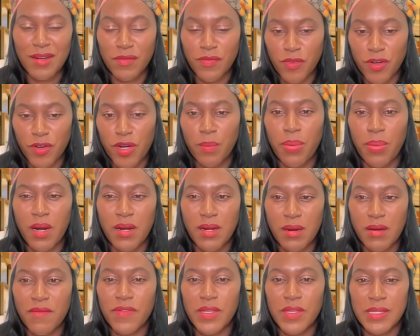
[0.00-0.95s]
for your
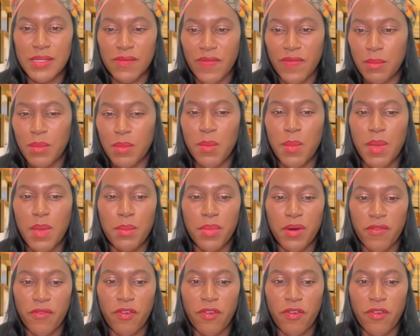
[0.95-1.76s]
partner, if it's a family member,